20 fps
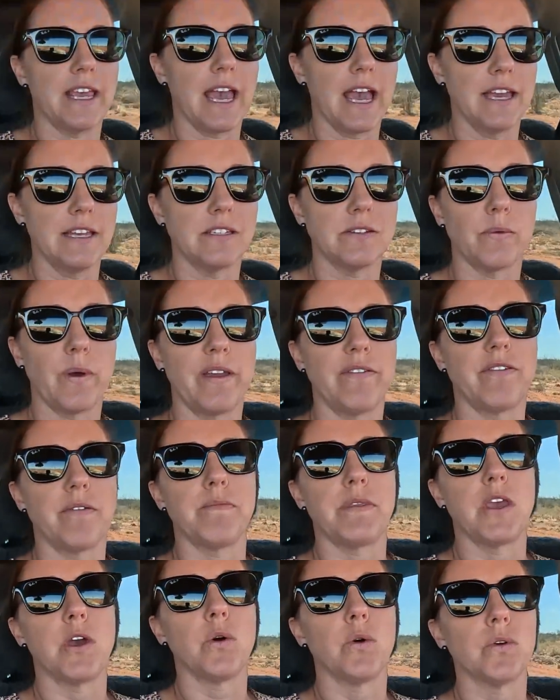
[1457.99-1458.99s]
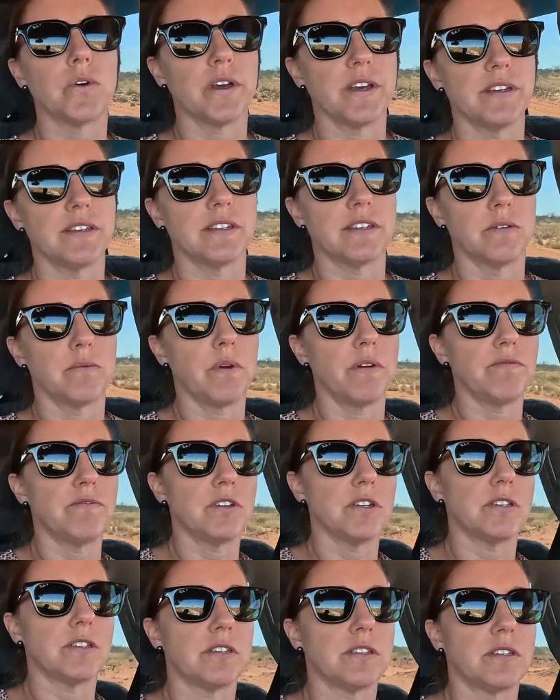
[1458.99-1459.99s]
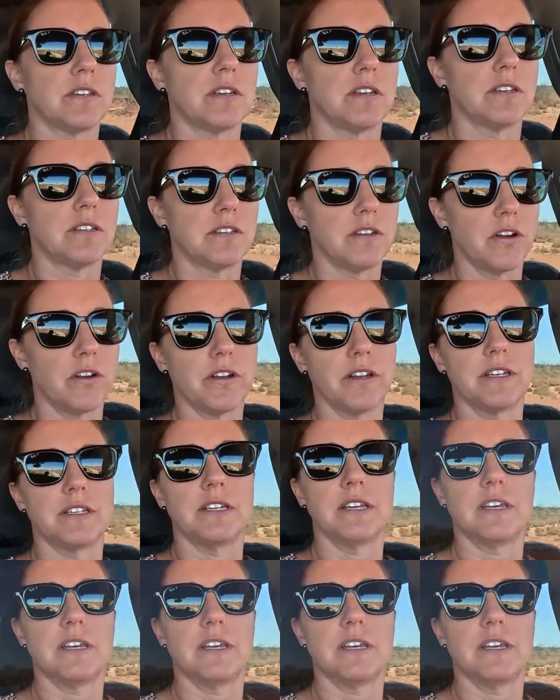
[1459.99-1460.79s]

k's away from the Augurs and we've just started